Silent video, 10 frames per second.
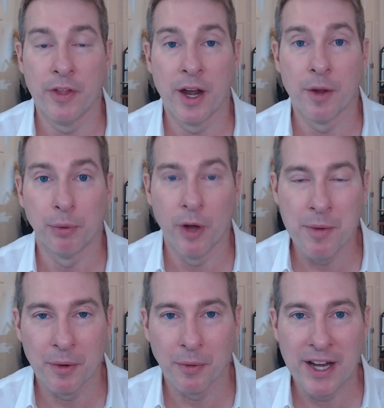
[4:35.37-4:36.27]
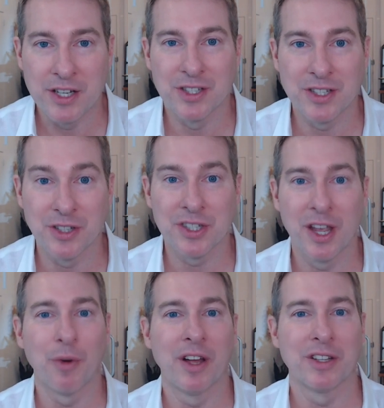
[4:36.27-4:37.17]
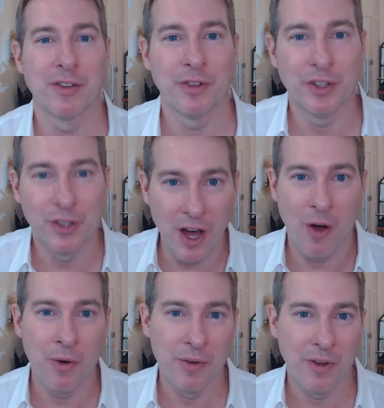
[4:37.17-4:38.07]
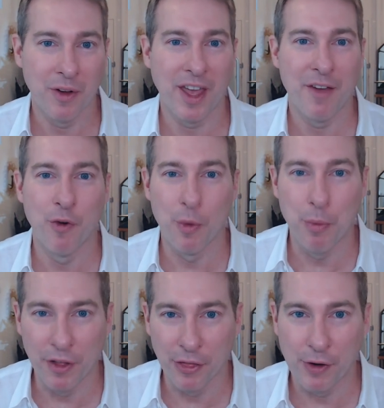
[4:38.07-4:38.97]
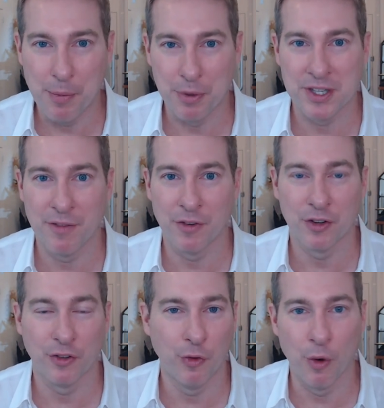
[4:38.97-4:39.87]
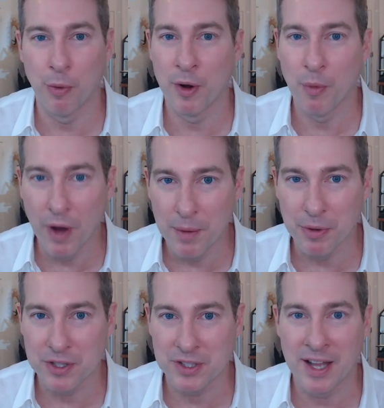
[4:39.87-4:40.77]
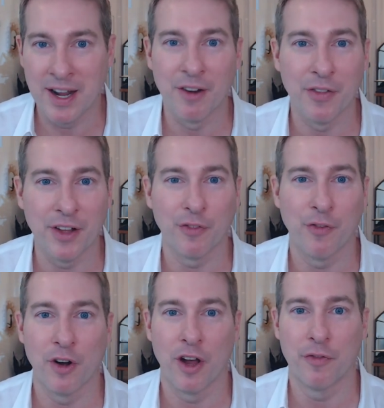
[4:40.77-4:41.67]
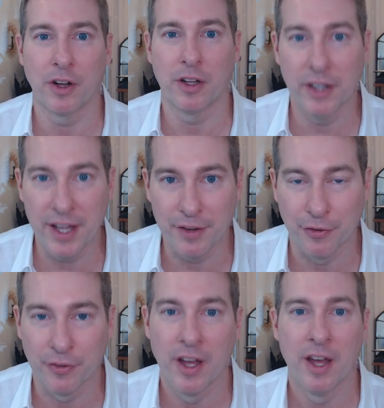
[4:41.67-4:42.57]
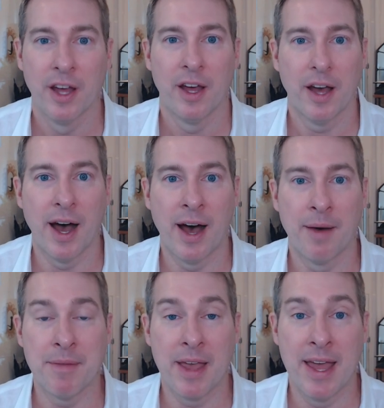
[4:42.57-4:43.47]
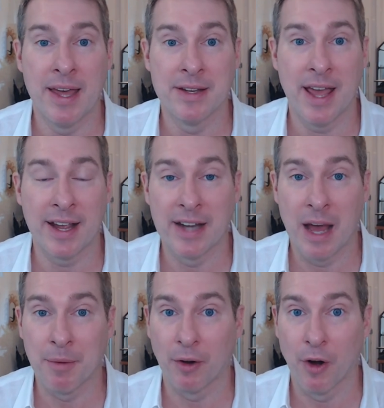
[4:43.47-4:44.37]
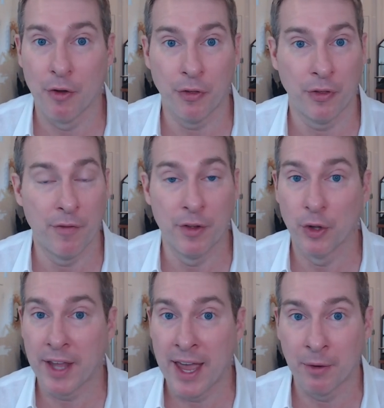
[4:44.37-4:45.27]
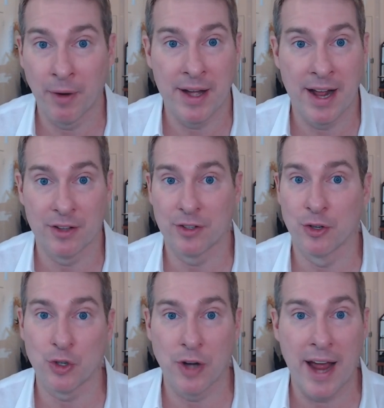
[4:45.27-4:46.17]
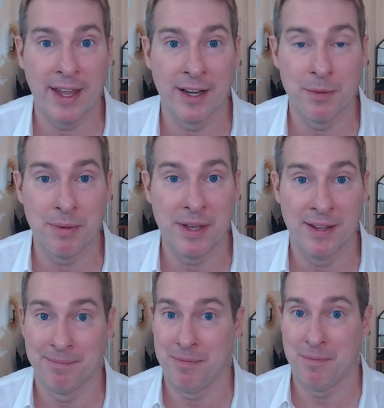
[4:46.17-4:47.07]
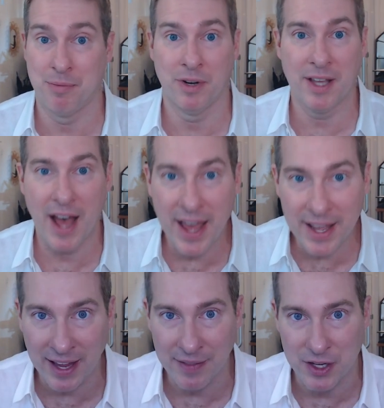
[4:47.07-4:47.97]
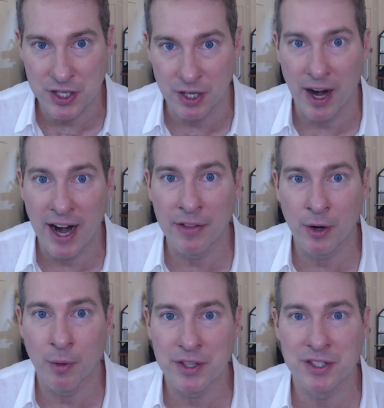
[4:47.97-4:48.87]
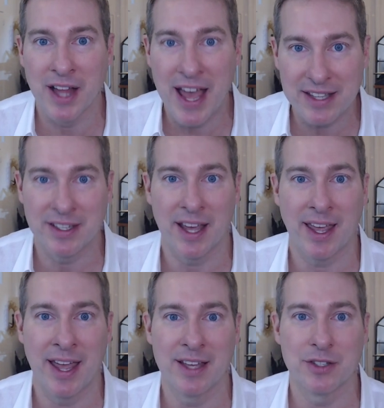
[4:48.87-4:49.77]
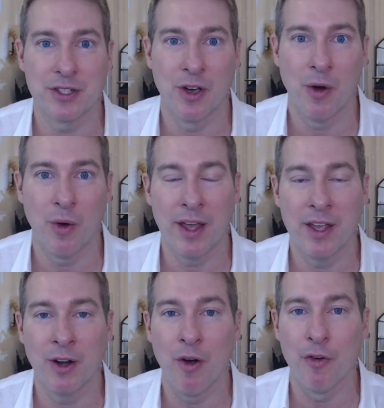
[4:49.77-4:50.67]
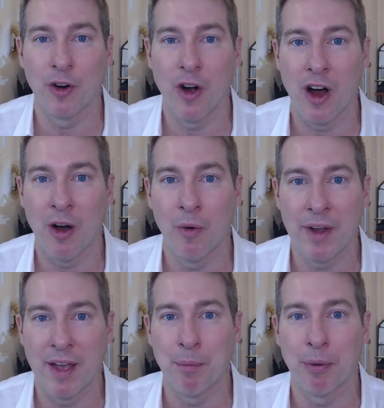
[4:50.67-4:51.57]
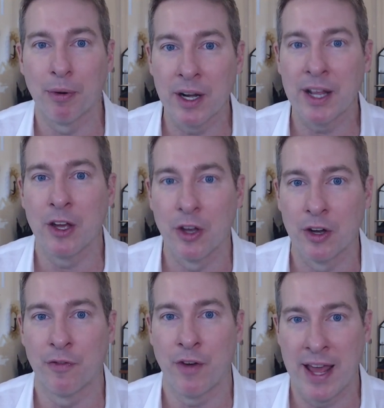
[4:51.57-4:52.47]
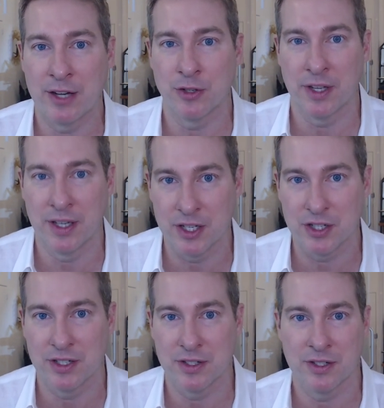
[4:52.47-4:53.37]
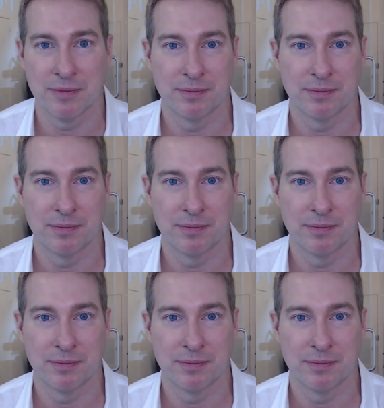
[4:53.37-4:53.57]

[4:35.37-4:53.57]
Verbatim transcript: the unemployment rate should still stay relatively low. Okay, 4.3% versus 4.1%. I don't think it's fallen off a cliff. And economic growth, if you look at it right now, it's still tracking to be pretty high again this year, higher than it was the last decade. So, you know, overall, we have pretty good financial conditions.